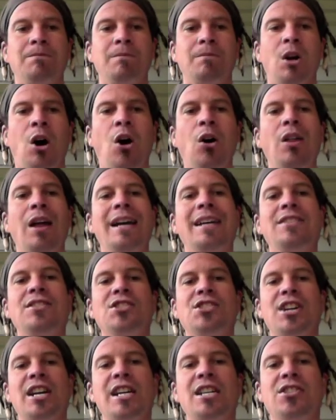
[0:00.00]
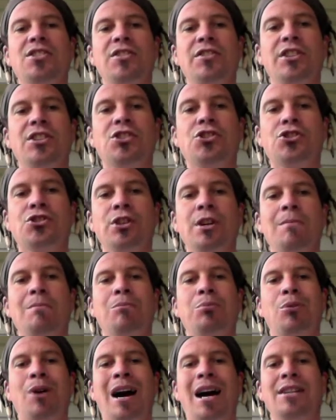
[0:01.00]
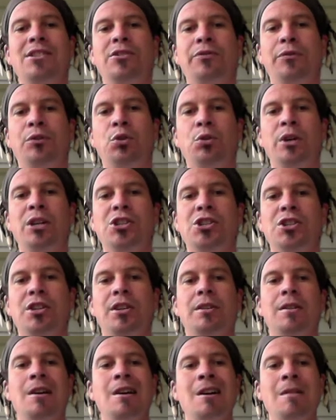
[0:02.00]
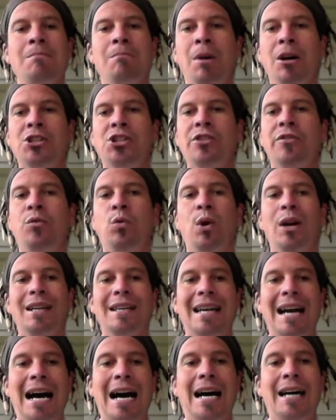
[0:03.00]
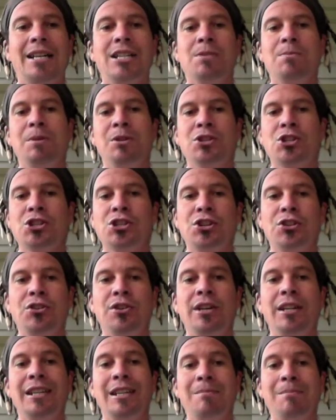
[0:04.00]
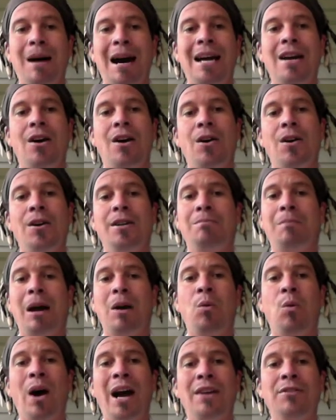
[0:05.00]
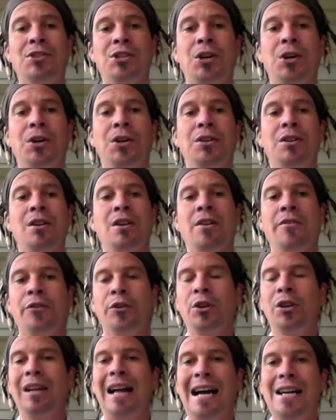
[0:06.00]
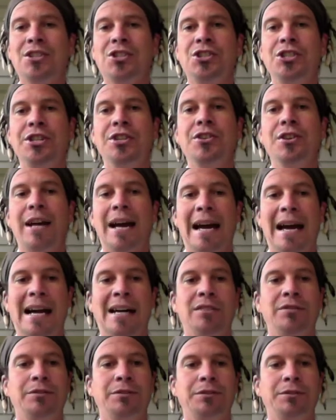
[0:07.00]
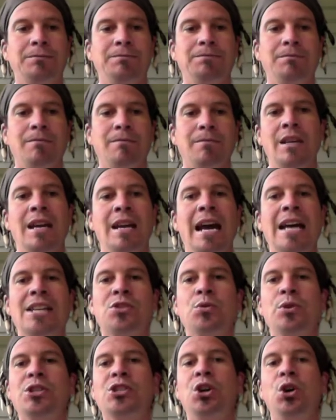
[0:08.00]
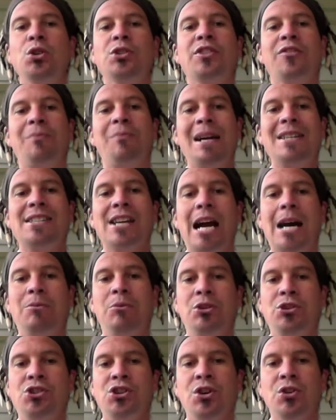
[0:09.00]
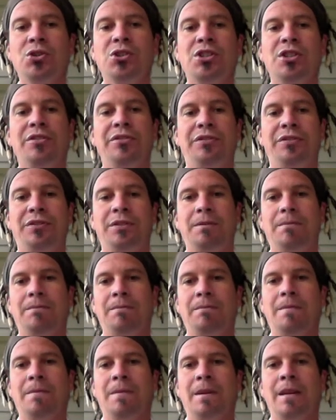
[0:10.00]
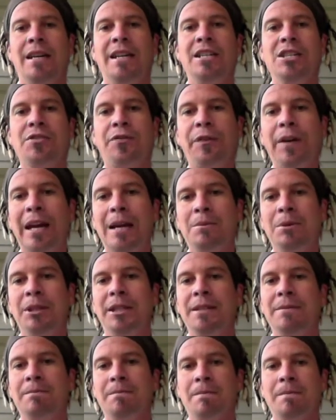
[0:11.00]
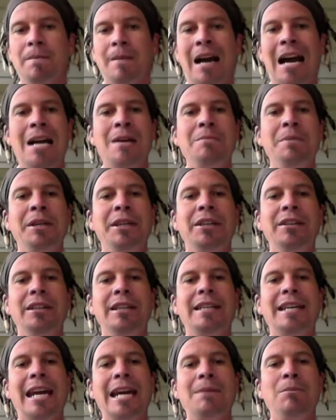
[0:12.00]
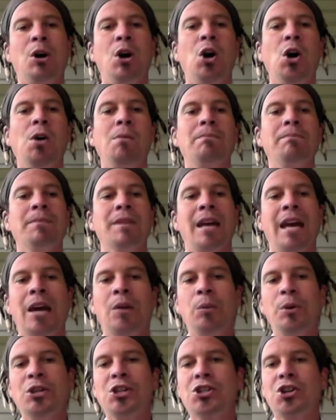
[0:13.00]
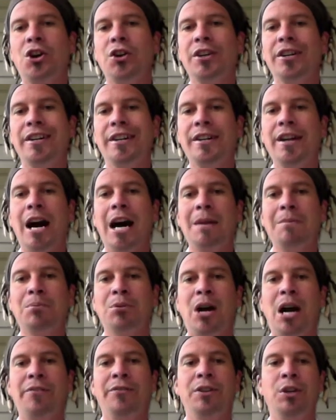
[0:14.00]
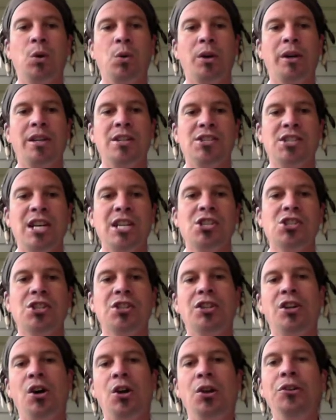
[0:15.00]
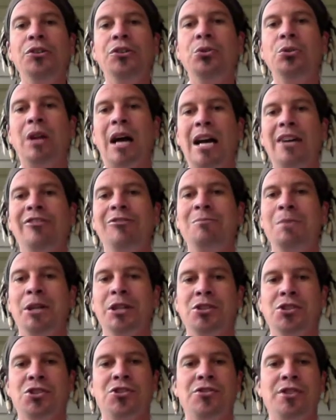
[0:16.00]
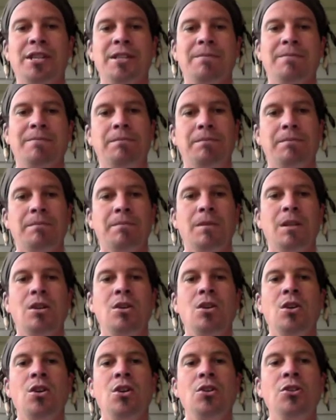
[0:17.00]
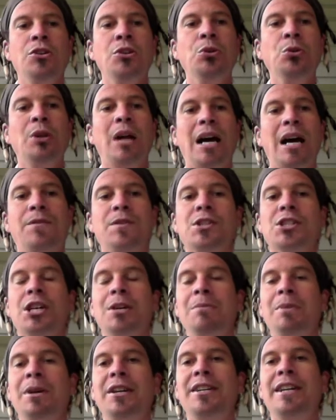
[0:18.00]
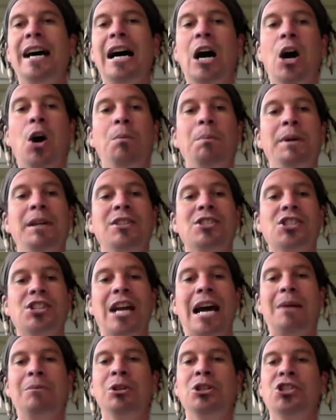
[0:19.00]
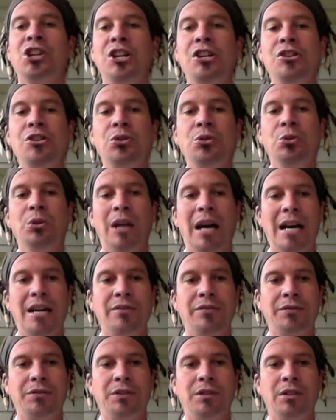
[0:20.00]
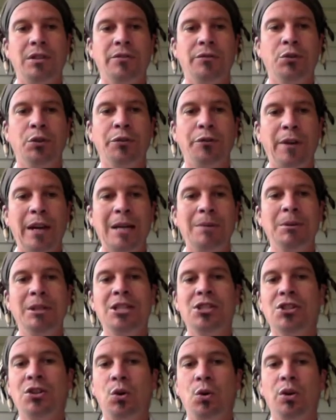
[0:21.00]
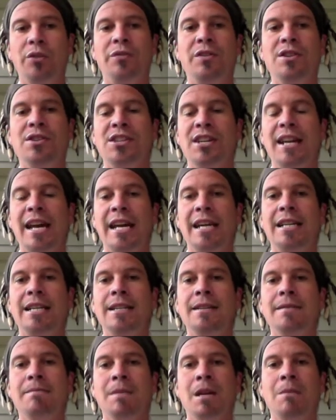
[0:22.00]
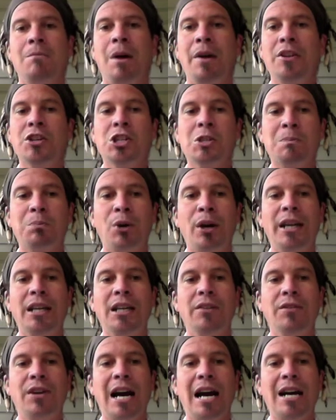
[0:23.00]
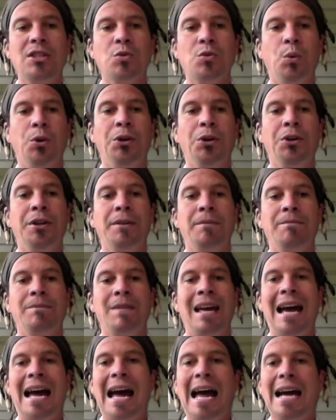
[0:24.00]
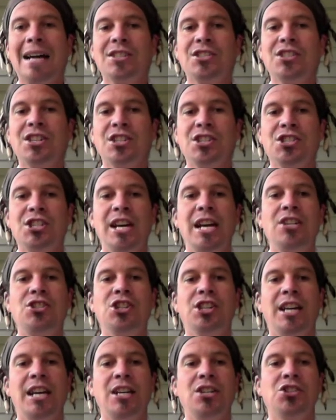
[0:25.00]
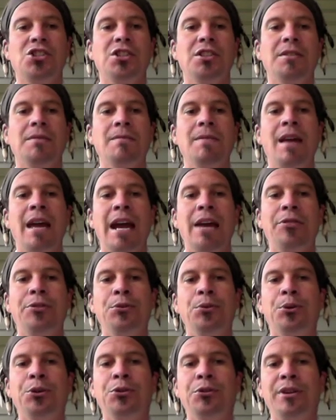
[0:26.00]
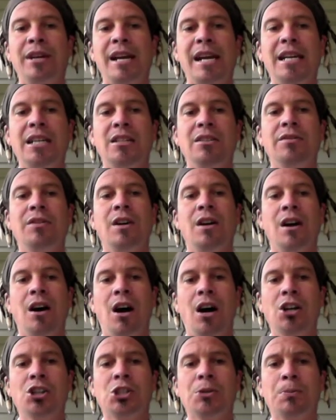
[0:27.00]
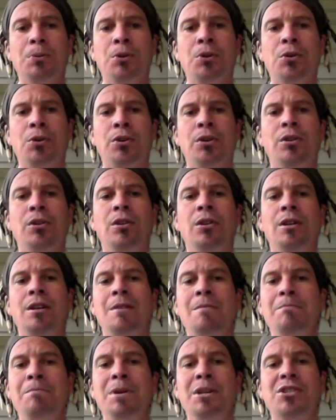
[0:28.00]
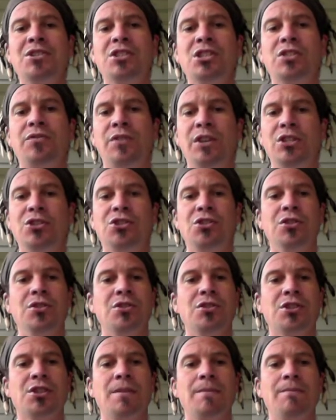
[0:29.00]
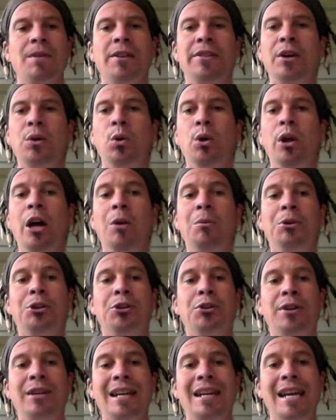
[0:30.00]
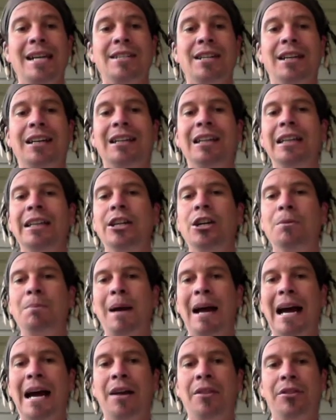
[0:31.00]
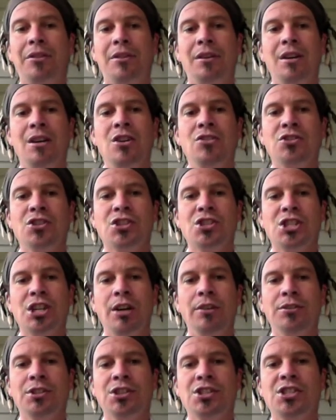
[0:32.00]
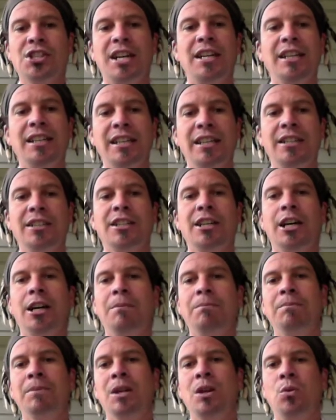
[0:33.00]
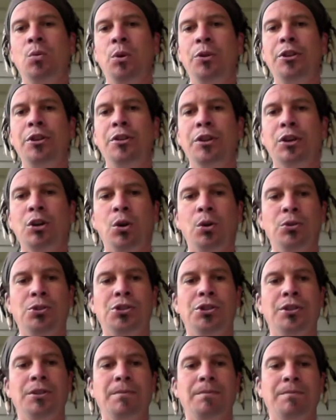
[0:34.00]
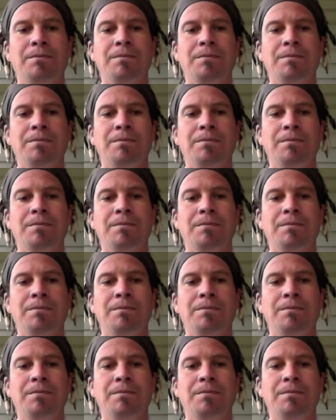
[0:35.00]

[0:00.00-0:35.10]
All I can say is that this trip brought to fruition much of what God has been stirring in my heart and my wife's heart for the last year and a half. As a result of my time with Joseph and his family, I immediately came home and we started a nonprofit organization called NuLife Ministry. NuLife is committed to helping establish a new life for families and orphans in Haiti by the spreading of God's Word, access to education, and through creative, entrepreneurial business ventures that will help create a clear path to self-sustaining income within the culture.